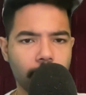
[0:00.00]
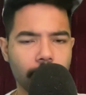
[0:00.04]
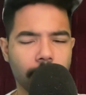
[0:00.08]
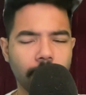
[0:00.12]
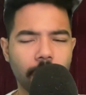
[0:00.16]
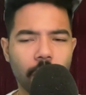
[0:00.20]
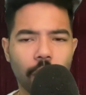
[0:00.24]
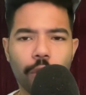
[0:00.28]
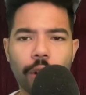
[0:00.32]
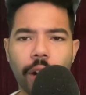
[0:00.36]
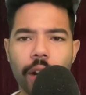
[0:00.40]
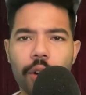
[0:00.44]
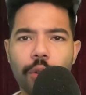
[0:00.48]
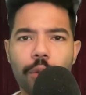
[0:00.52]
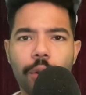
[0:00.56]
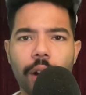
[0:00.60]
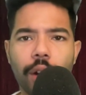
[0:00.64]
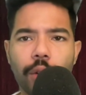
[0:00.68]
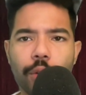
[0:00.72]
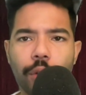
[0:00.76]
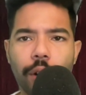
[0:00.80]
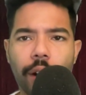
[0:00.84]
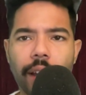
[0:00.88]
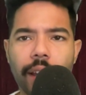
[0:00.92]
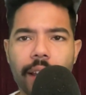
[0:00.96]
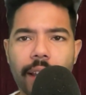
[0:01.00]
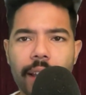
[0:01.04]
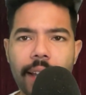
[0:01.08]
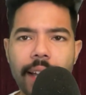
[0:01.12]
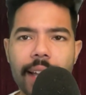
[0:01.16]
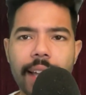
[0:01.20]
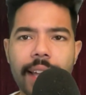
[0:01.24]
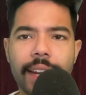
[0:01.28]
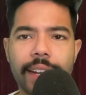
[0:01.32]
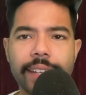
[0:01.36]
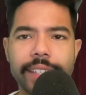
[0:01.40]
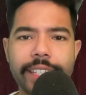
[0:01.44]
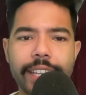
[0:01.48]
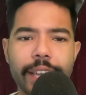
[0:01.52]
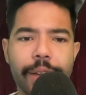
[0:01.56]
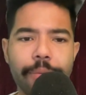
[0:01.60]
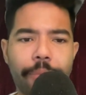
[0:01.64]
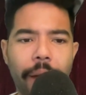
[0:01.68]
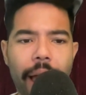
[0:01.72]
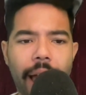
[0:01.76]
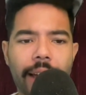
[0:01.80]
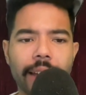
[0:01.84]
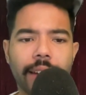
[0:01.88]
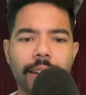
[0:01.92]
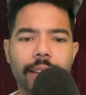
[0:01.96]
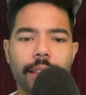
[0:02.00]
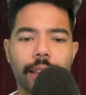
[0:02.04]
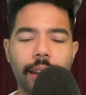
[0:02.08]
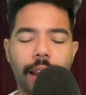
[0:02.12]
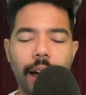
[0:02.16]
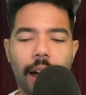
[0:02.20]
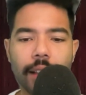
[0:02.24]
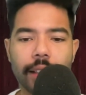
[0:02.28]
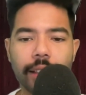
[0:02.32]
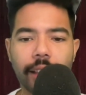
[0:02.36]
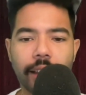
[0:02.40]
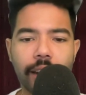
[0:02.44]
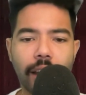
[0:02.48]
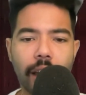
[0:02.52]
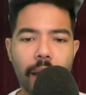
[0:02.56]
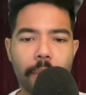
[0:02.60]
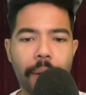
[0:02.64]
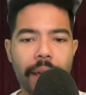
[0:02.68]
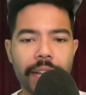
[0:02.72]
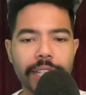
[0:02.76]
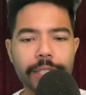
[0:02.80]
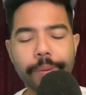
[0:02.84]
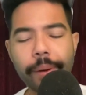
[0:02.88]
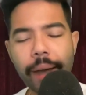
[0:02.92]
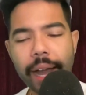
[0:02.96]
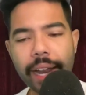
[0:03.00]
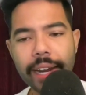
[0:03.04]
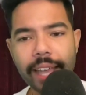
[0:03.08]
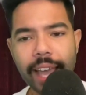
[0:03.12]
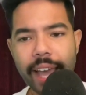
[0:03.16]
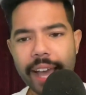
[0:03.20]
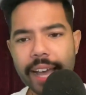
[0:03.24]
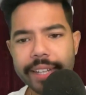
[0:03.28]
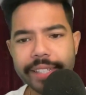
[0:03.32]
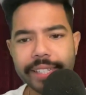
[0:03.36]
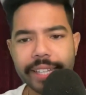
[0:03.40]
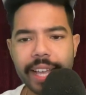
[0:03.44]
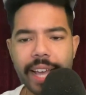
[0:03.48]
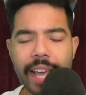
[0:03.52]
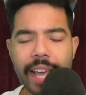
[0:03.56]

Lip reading: All right. Let's get back into the Lockdown Diamondbacks podcast.